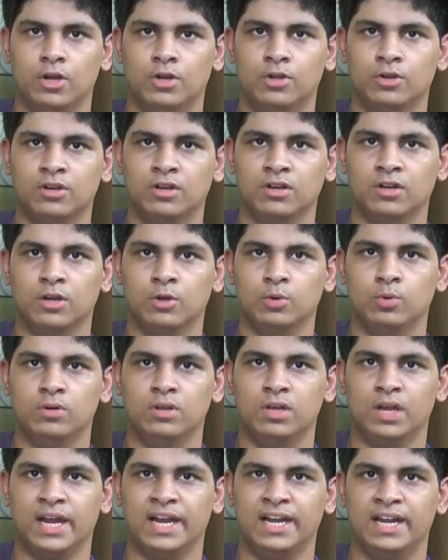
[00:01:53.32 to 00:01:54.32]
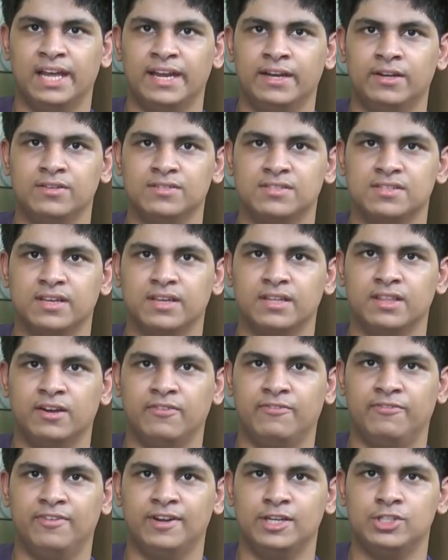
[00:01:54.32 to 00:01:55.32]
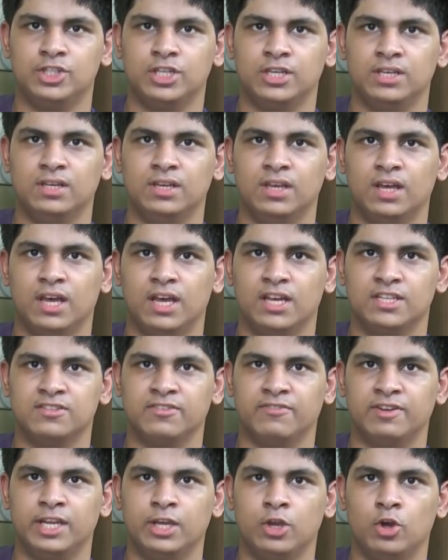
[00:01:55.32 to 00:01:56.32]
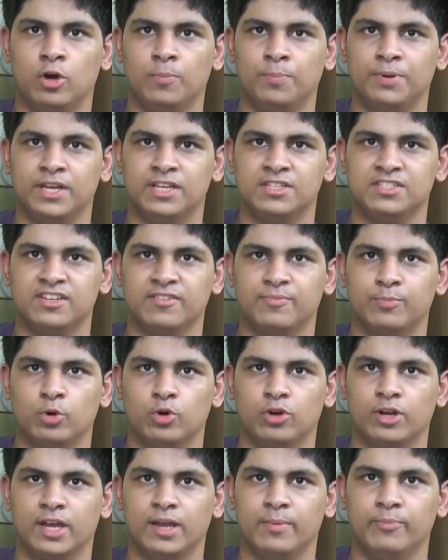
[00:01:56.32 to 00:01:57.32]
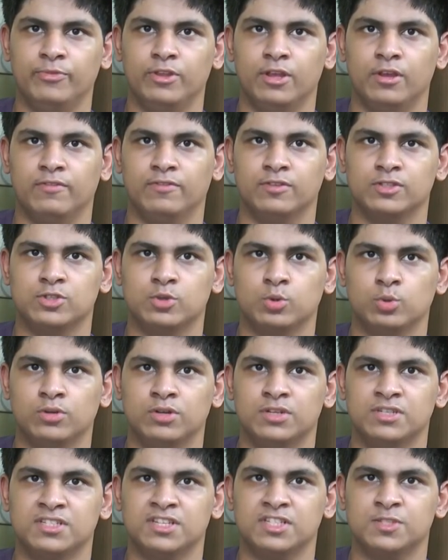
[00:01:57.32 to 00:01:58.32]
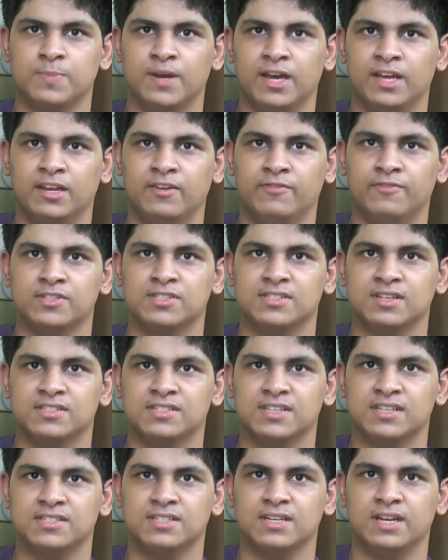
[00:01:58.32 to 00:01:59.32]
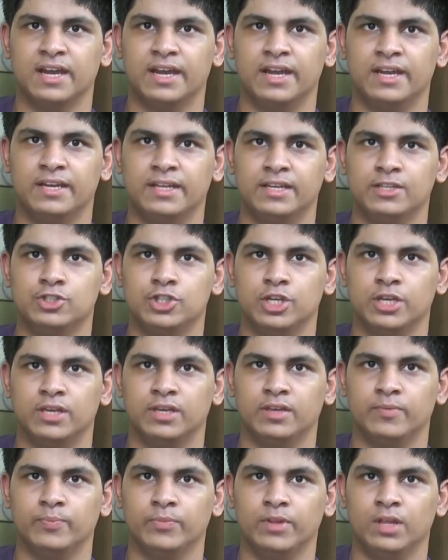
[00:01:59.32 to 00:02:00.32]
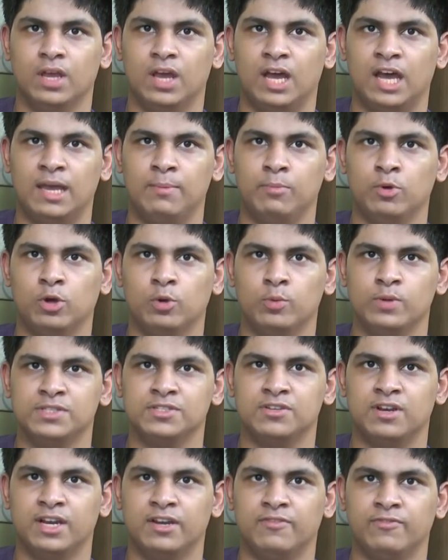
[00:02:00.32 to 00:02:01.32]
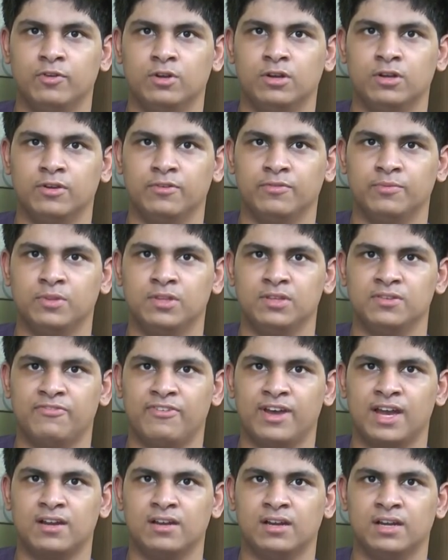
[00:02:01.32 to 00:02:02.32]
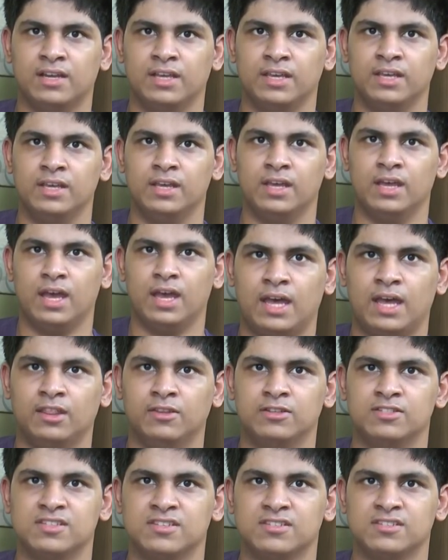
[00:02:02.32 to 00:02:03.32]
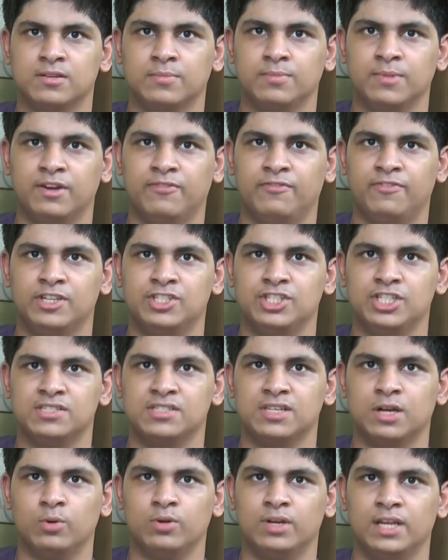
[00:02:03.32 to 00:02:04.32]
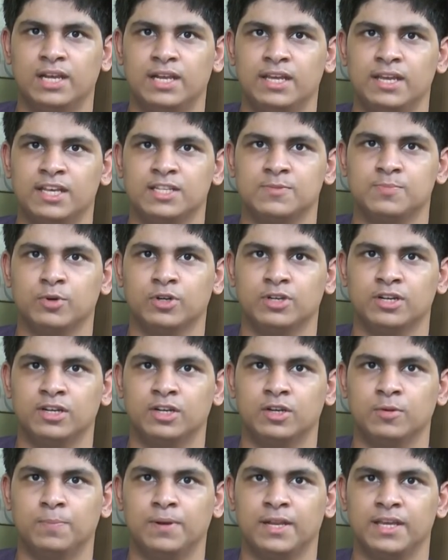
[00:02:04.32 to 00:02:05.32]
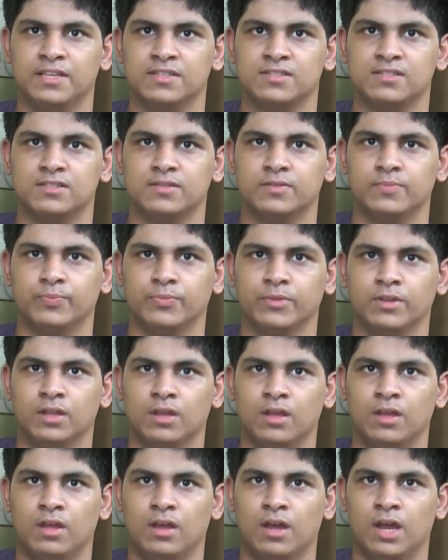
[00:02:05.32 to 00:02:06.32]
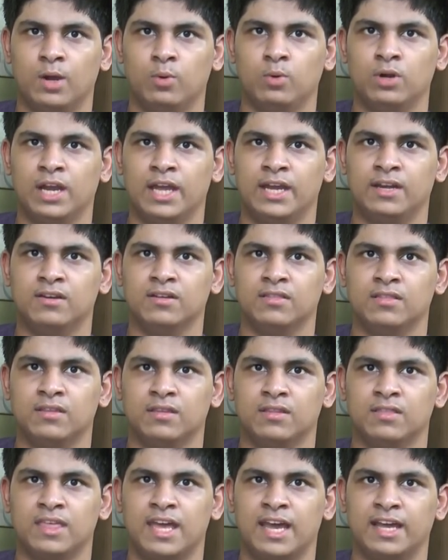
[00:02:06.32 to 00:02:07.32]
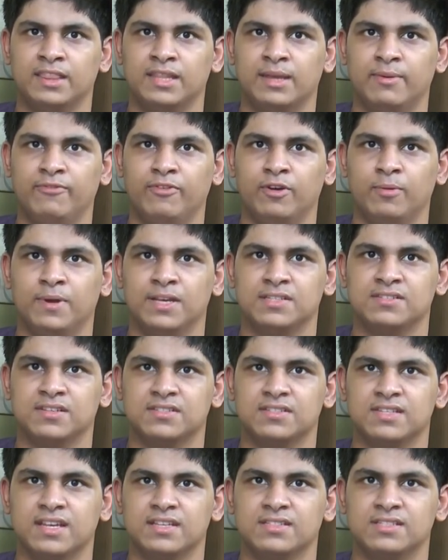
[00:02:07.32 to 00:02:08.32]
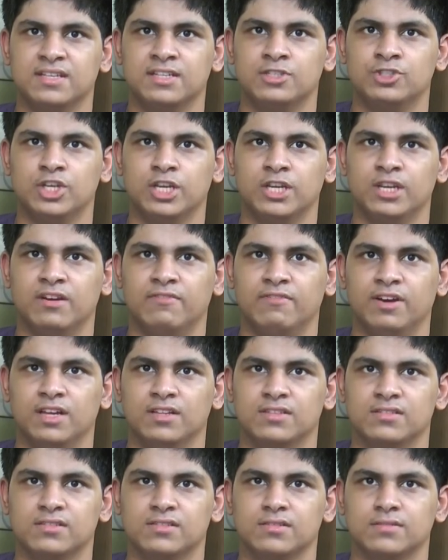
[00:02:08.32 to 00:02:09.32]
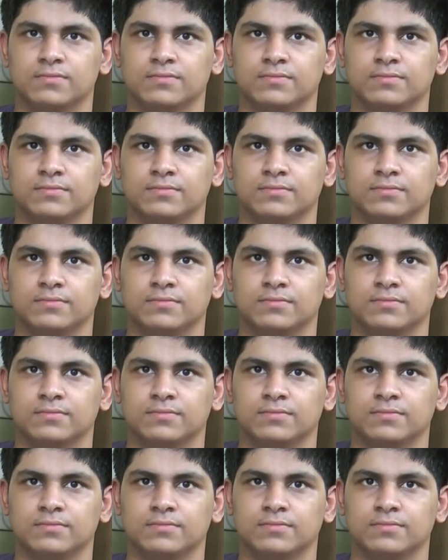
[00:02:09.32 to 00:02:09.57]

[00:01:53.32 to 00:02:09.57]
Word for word: To conclude, I'd like to say that FIITJEE has a very comprehensive program for students aspiring for success in IIT JEE. I am always grateful to the faculty and the system that FIITJEE South Delhi has put into place. I would like to thank them for my success in JEE Advance.